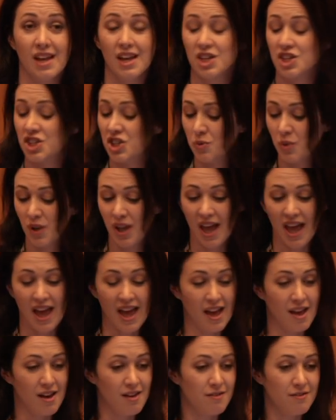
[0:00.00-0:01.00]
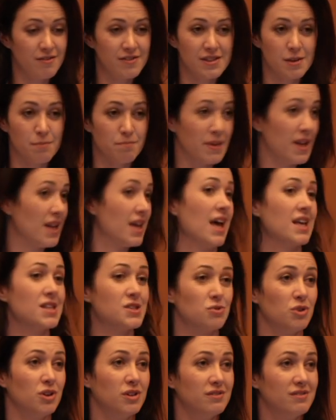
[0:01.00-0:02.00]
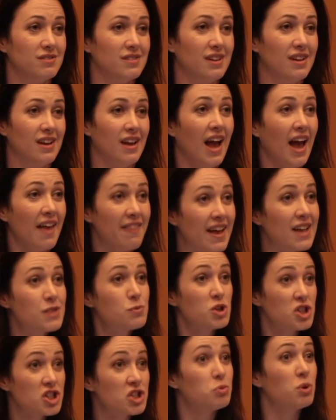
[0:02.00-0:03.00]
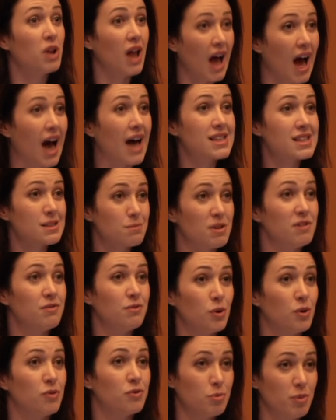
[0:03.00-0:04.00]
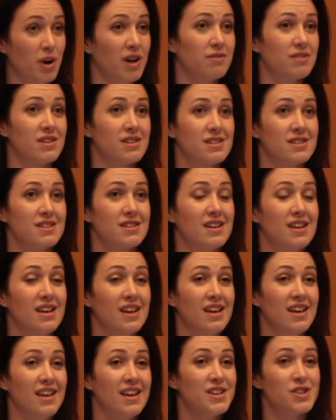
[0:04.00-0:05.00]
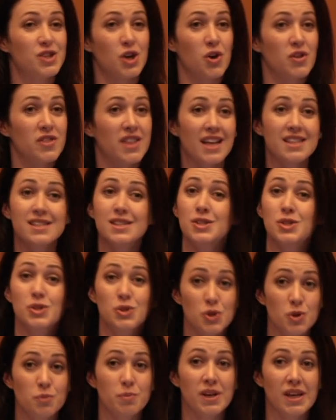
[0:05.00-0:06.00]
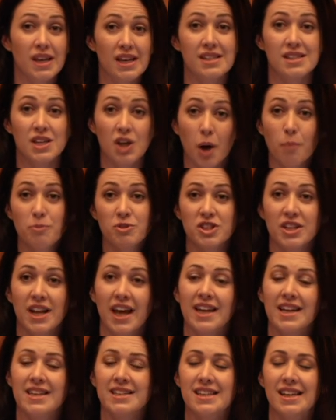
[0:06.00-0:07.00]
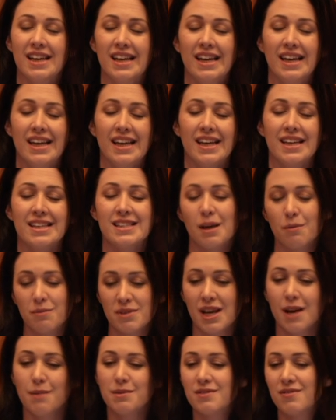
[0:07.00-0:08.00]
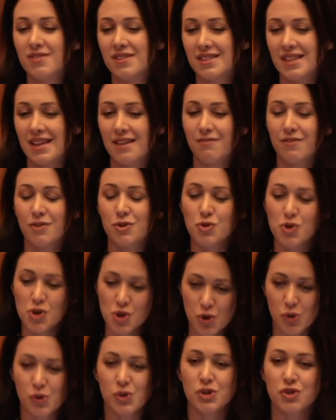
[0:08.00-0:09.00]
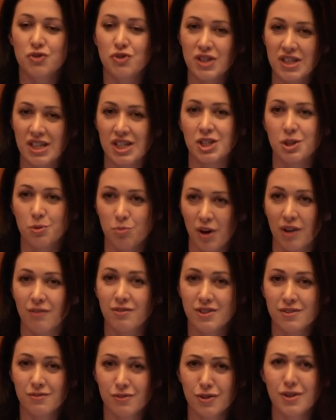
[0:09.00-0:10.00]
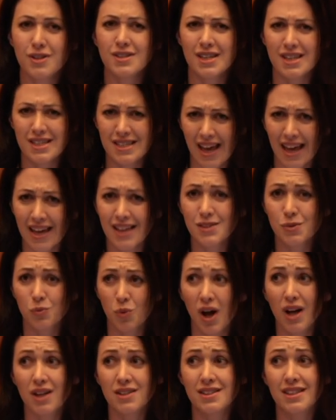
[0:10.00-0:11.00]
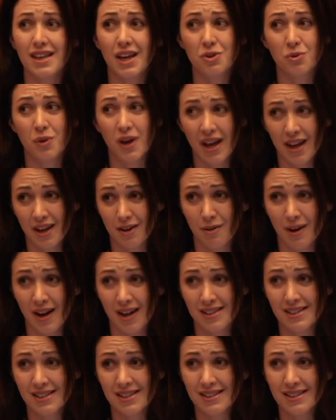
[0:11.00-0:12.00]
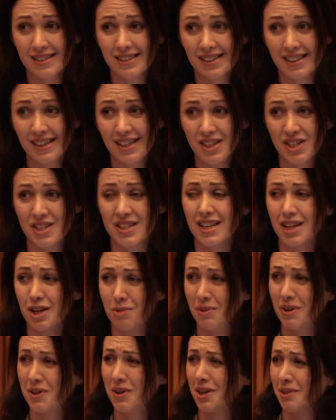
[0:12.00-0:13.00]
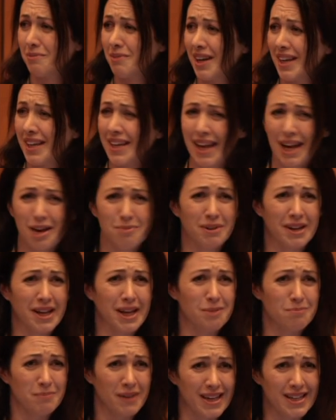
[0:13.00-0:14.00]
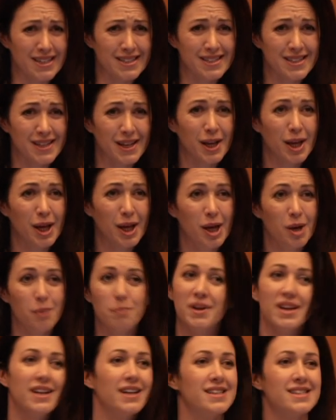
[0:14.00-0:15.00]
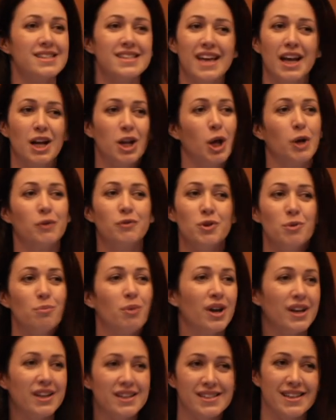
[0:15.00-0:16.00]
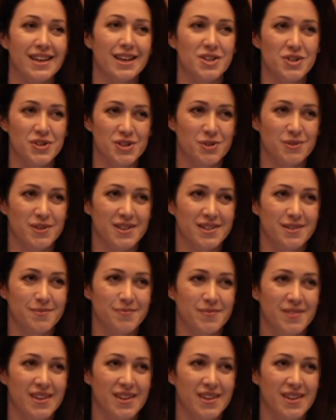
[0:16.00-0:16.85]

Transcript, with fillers: She will have some meat casserole. And that's what she will ask me for breakfast. So that's a super easy option. And it's, sometimes if you're used to traditional breakfast foods, it takes a while to get your head around it, to think, oh my God, I'm going to get up and eat meat. But it doesn't take long for your body to get used to it.